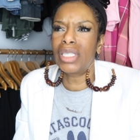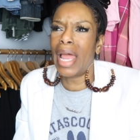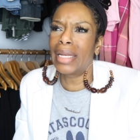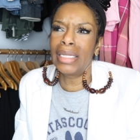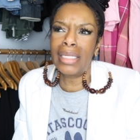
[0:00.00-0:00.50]

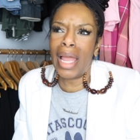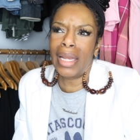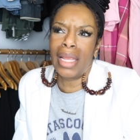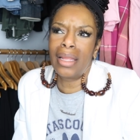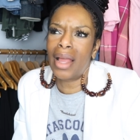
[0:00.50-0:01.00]
tiny,
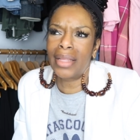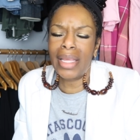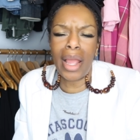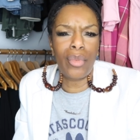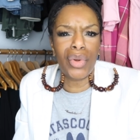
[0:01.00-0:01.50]
tiny, I
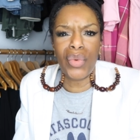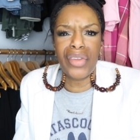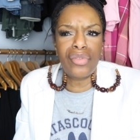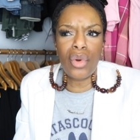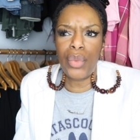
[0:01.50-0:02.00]
think I went
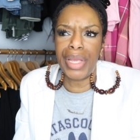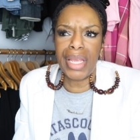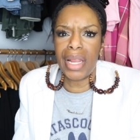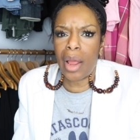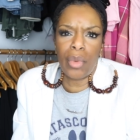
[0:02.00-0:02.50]
away for a
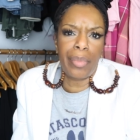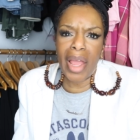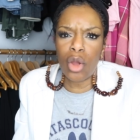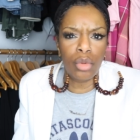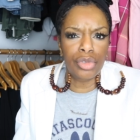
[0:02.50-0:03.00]
weekend. I went
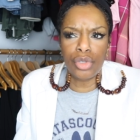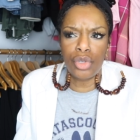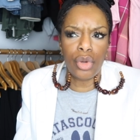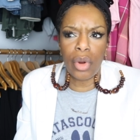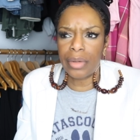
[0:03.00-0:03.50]
back home to
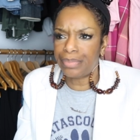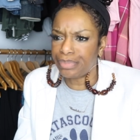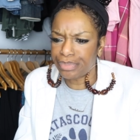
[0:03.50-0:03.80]
New York.